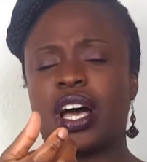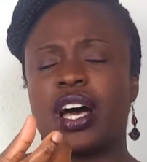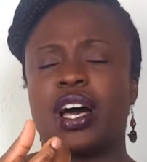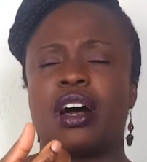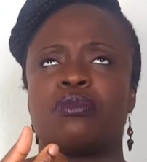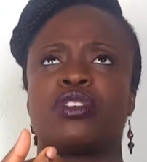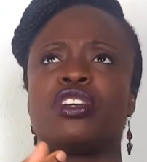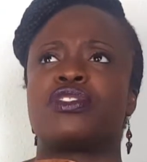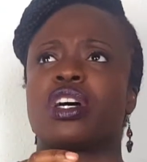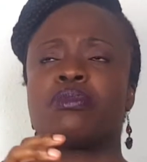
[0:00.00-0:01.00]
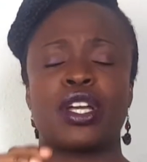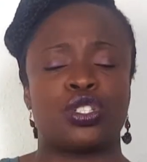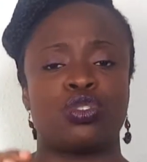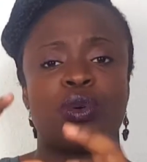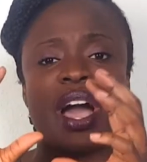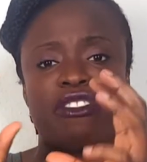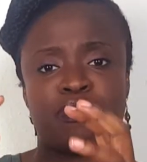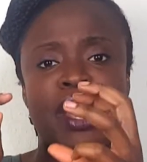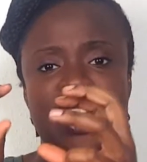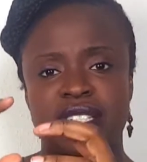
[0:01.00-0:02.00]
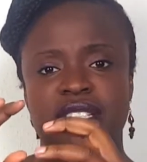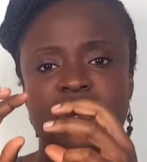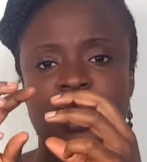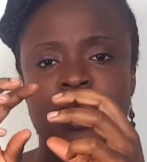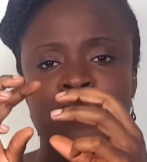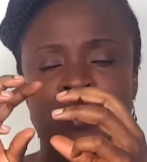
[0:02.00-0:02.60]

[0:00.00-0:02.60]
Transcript: that you've done, make sure you have places